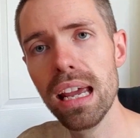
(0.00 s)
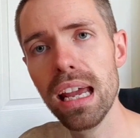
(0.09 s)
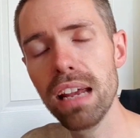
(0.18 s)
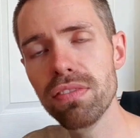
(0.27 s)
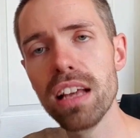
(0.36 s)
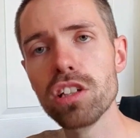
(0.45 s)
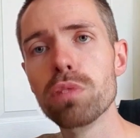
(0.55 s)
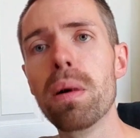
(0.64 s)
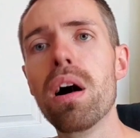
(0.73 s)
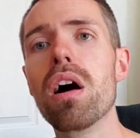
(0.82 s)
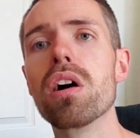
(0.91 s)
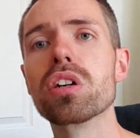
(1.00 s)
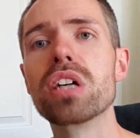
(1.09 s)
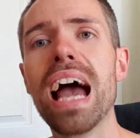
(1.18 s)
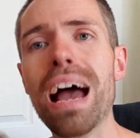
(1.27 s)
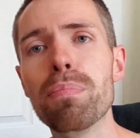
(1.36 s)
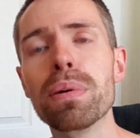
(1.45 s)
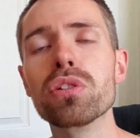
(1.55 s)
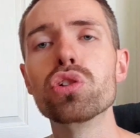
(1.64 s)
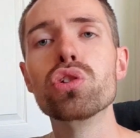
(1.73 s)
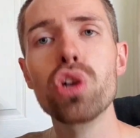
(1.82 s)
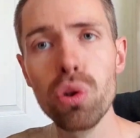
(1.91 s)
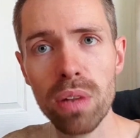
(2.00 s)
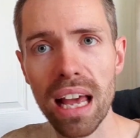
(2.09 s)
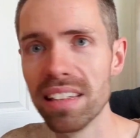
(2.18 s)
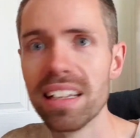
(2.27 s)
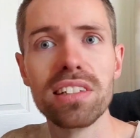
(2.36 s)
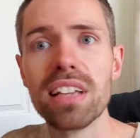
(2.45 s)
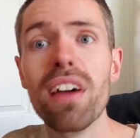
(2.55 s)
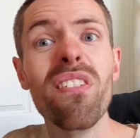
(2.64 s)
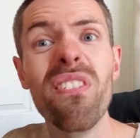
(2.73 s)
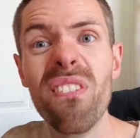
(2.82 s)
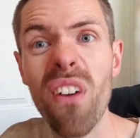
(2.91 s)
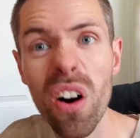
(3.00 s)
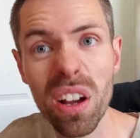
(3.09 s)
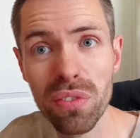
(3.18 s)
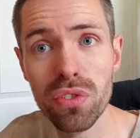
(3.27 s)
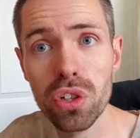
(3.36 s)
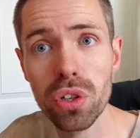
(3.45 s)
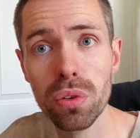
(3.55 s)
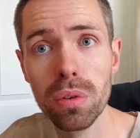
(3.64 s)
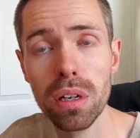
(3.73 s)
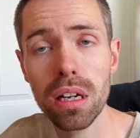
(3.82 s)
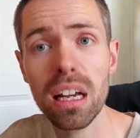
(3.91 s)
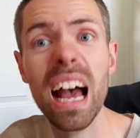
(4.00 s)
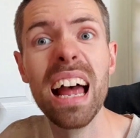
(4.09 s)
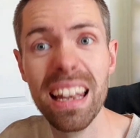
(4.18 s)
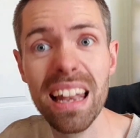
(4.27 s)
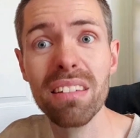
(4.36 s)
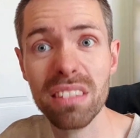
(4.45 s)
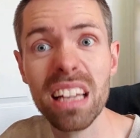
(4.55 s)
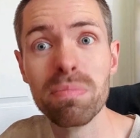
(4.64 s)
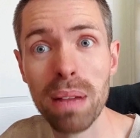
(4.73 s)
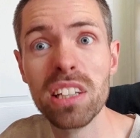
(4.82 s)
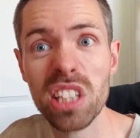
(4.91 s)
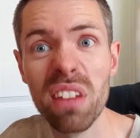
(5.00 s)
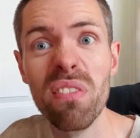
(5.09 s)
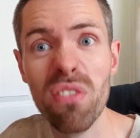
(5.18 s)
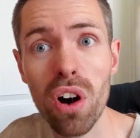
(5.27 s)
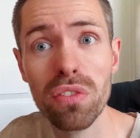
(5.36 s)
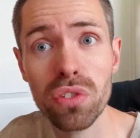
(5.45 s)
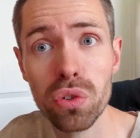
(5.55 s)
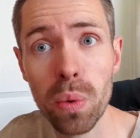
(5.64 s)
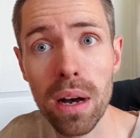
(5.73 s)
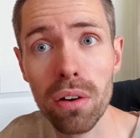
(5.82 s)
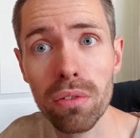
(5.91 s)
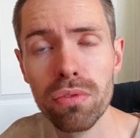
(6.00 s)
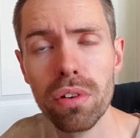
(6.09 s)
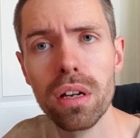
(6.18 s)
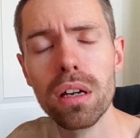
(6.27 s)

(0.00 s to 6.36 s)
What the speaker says: If that spark happens too late, let's say 5 to, basically 5 to 12,